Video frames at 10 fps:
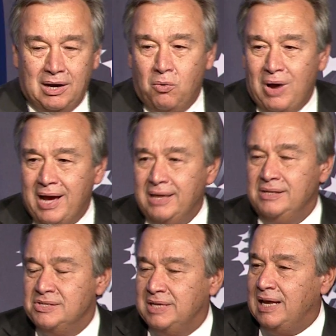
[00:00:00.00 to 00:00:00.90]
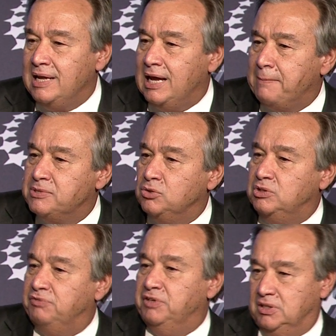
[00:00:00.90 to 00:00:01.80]
Now, why is scaling up
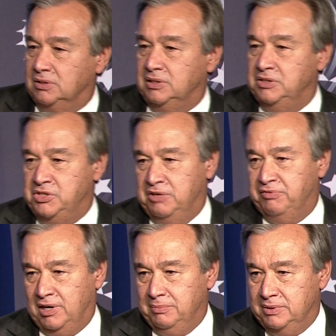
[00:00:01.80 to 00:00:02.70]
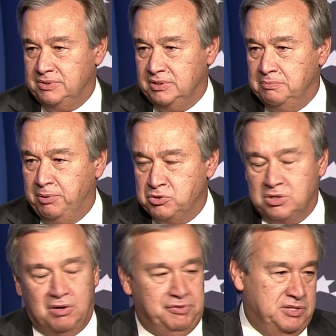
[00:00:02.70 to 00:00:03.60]
so difficult in these environments, in
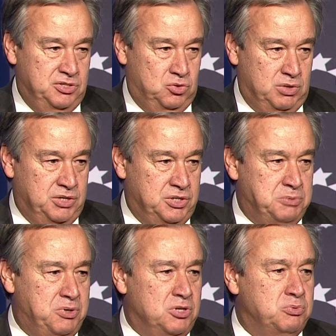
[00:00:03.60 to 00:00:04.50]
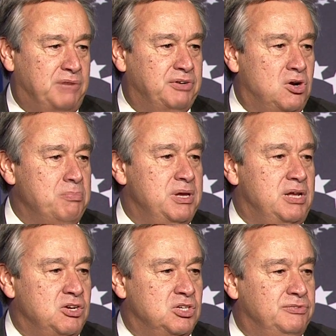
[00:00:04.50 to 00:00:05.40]
post-conflict situations? Because we have a
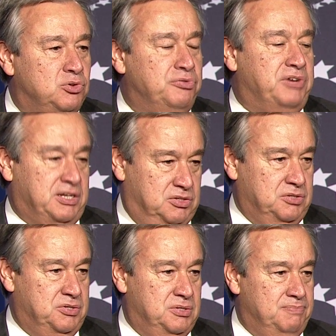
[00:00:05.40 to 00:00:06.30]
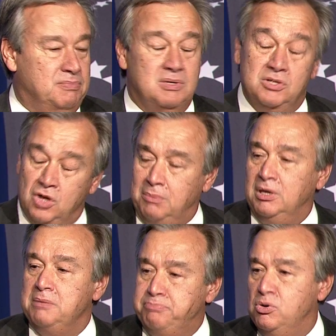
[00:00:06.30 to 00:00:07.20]
combination of two factors.
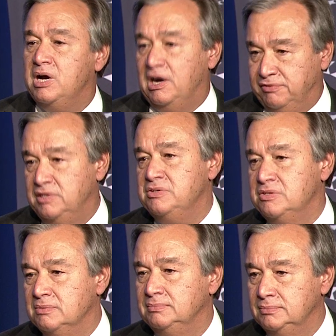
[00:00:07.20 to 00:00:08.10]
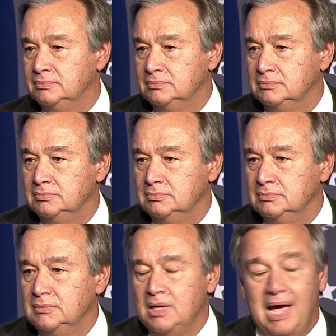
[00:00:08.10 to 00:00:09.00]
Normally, poor governance
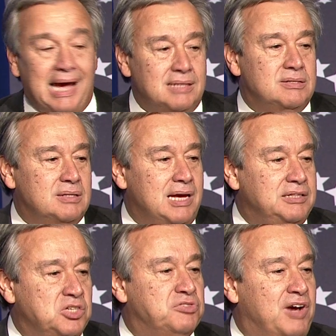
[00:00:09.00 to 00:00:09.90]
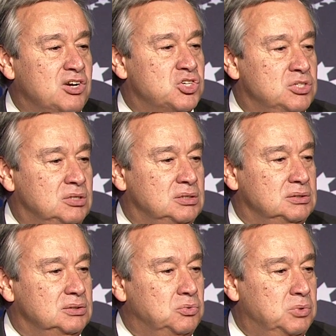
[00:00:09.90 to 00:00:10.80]
and a
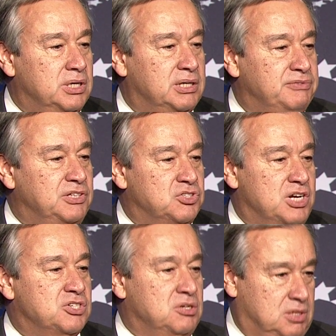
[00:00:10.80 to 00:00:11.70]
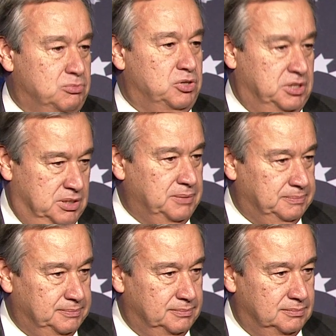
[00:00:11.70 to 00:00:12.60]
dysfunctional work of the international community.